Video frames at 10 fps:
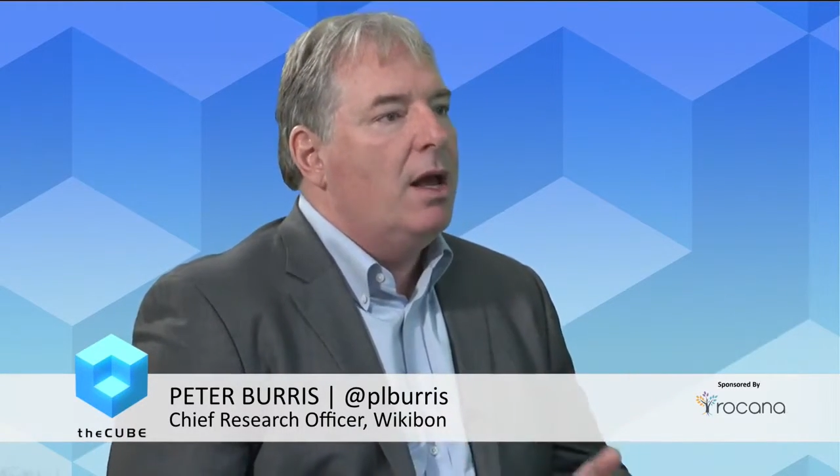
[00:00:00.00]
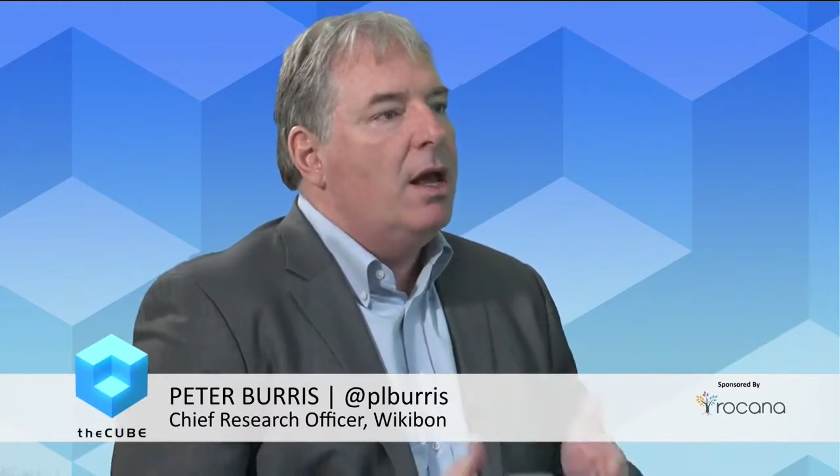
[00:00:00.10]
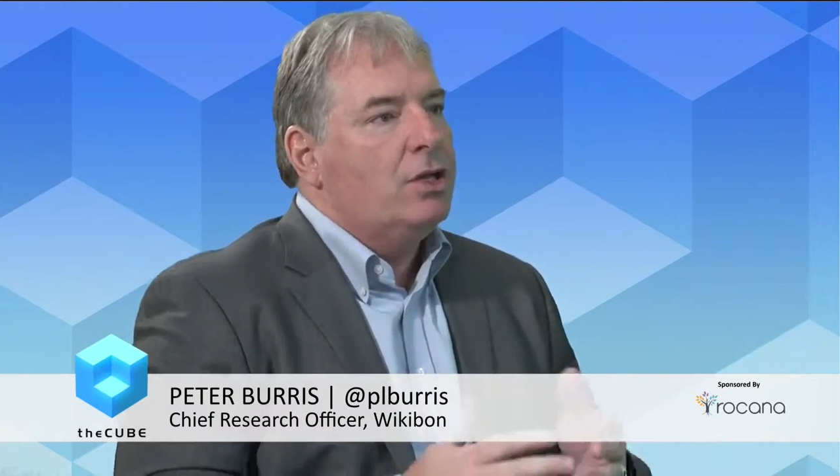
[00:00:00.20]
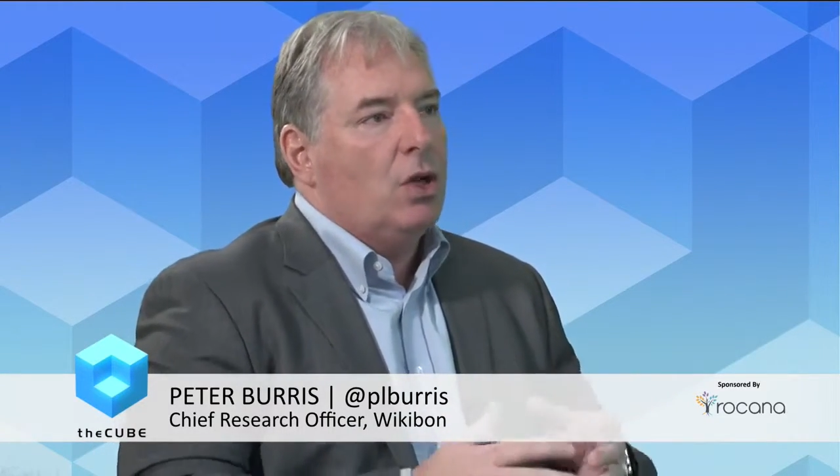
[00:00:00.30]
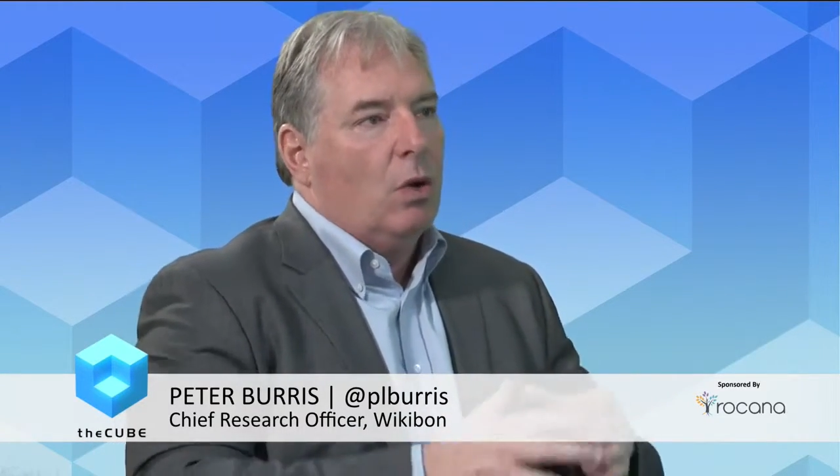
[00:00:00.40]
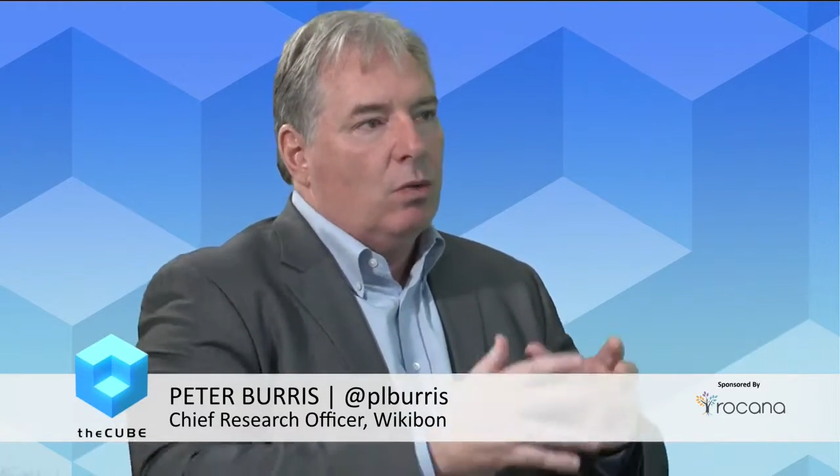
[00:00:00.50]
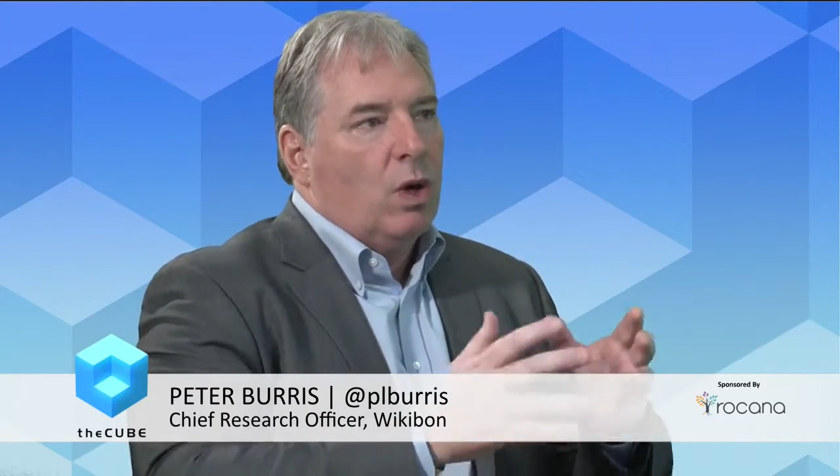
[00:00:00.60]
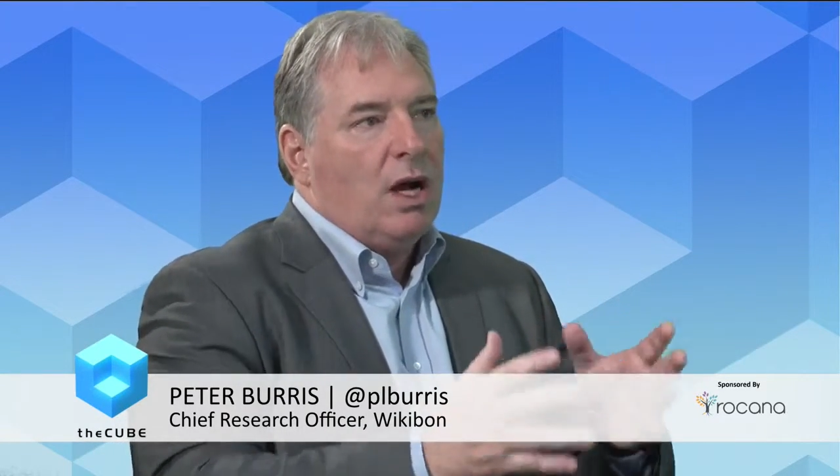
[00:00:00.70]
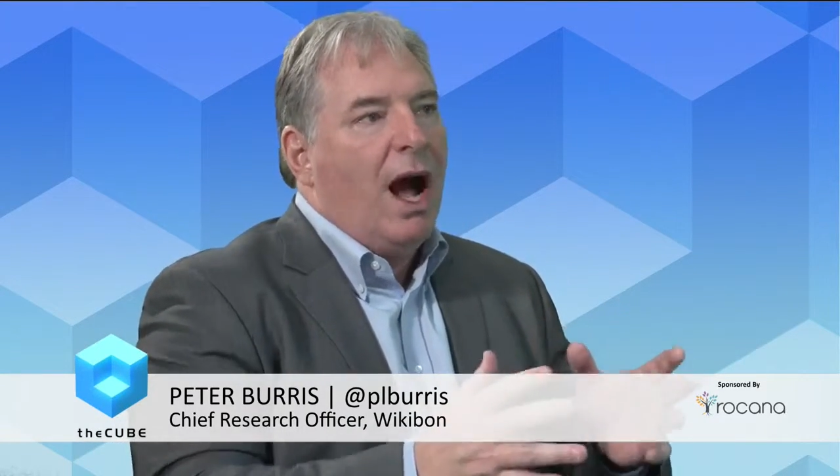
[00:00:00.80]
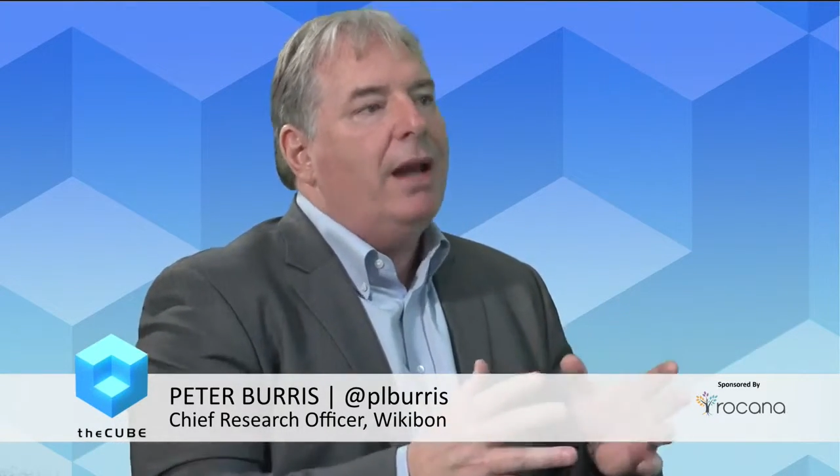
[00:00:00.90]
So
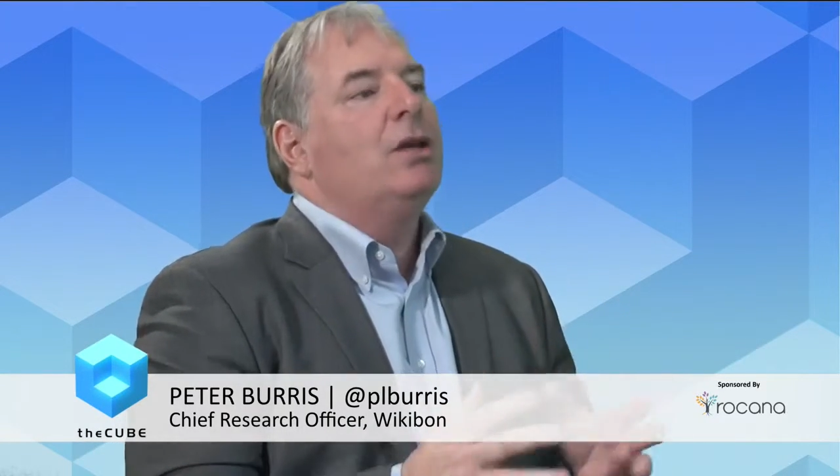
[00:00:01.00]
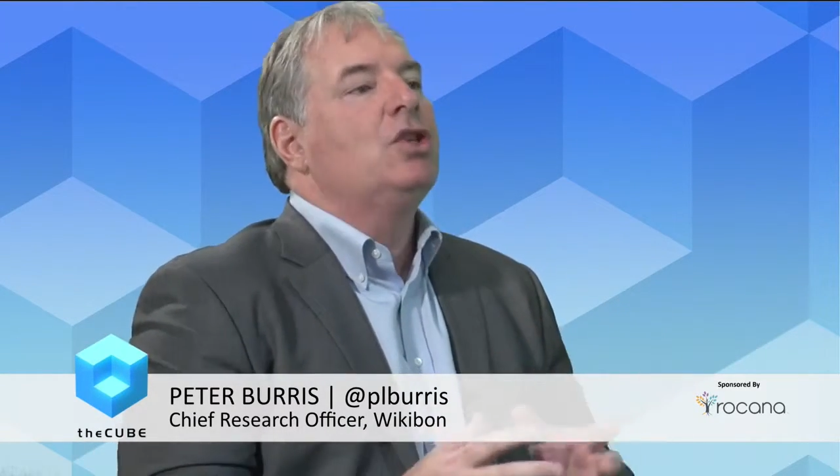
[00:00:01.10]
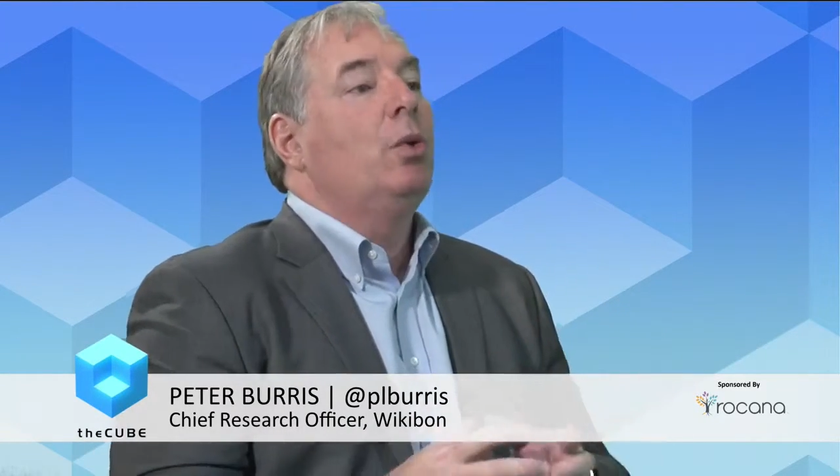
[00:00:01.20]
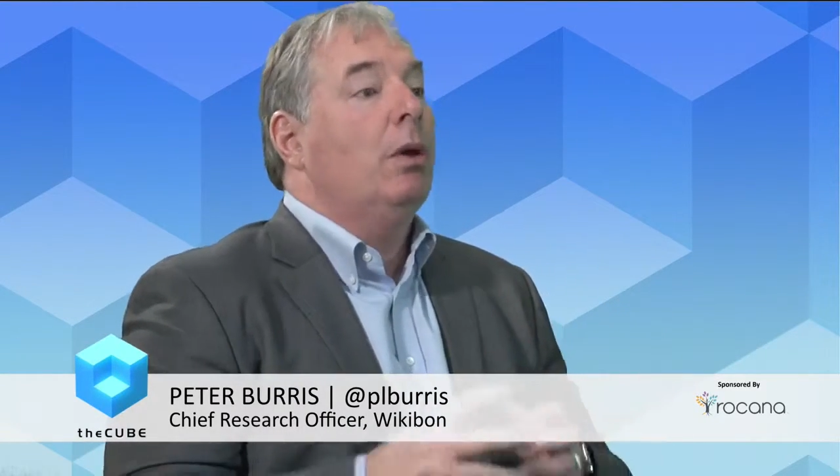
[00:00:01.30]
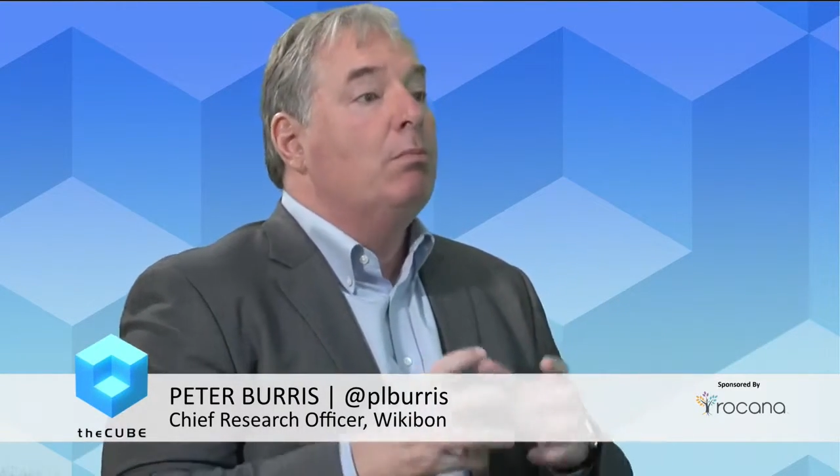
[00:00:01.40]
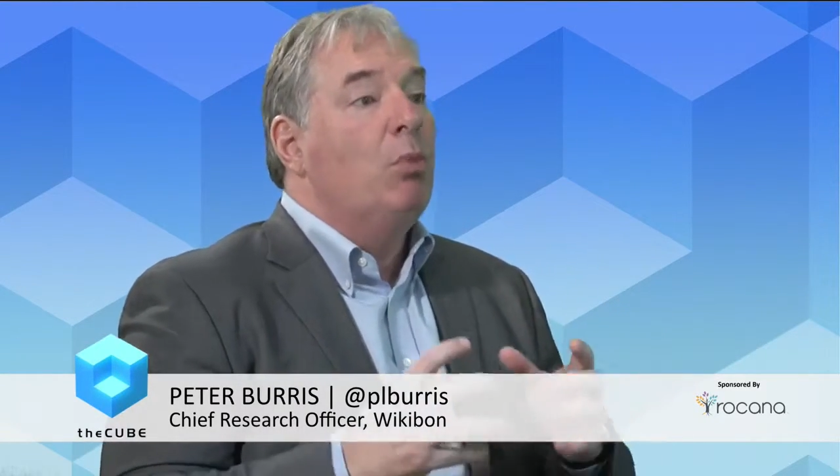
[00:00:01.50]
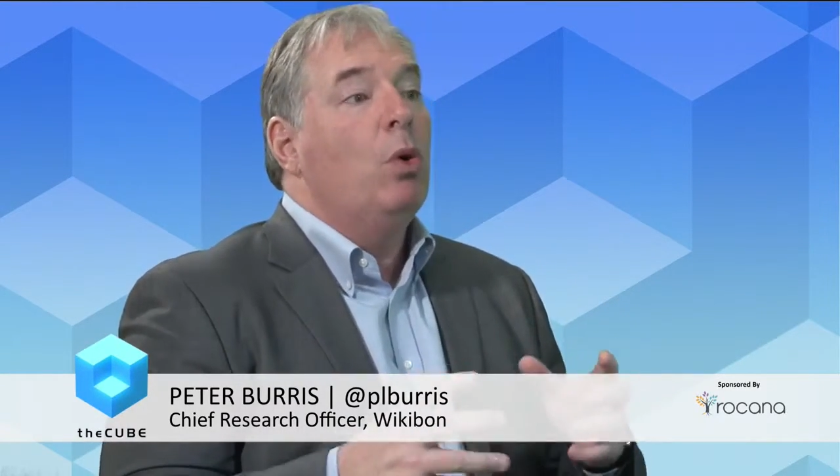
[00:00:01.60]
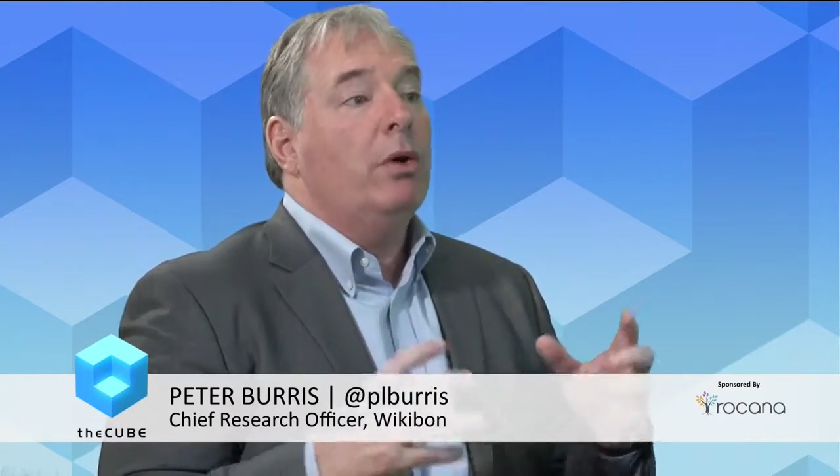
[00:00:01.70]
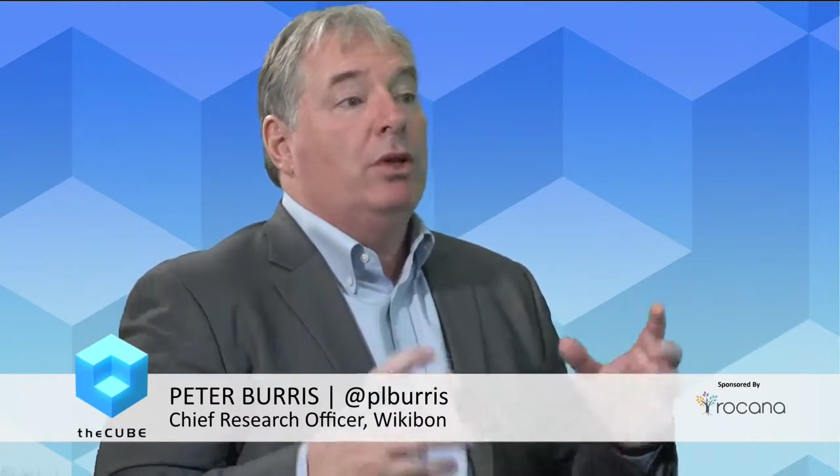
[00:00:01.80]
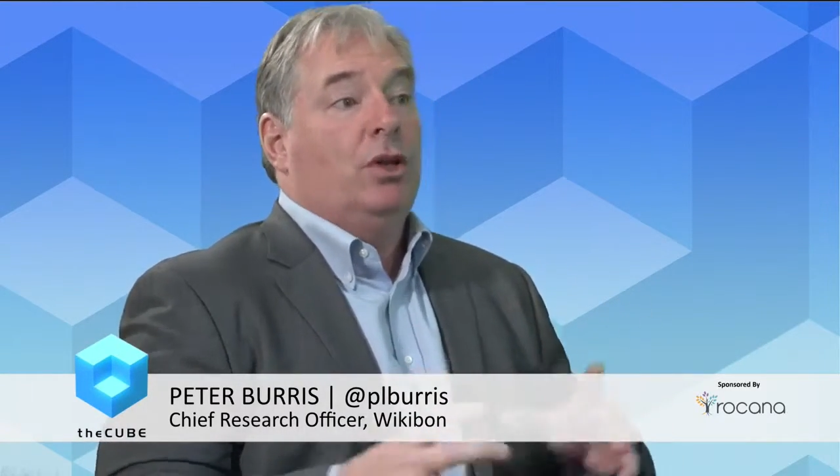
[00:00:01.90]
Rocana is doing
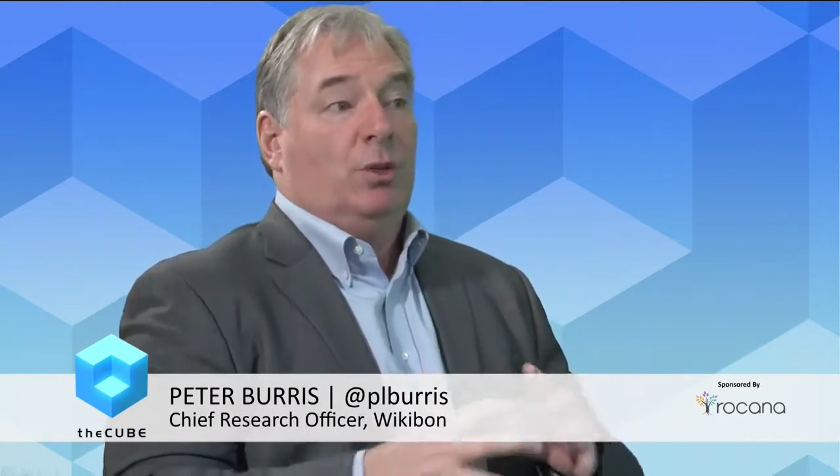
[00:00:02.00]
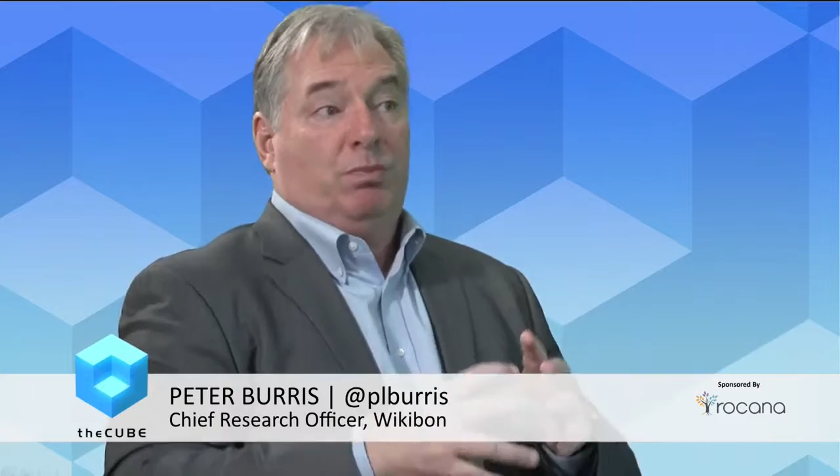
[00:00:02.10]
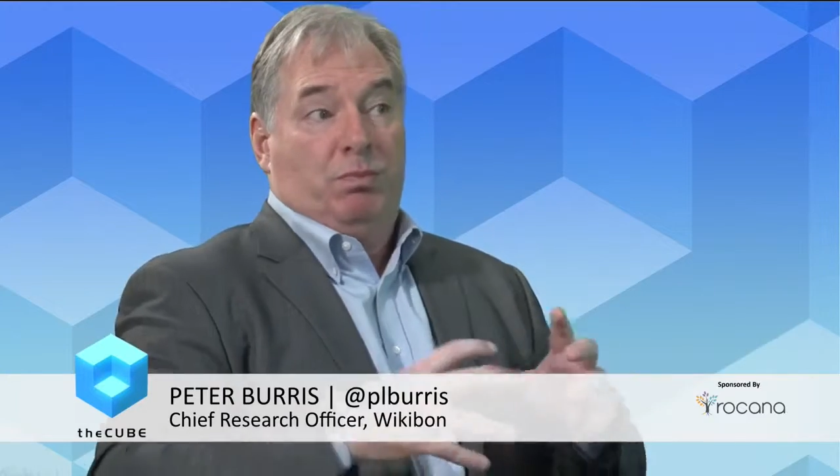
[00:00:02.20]
more than just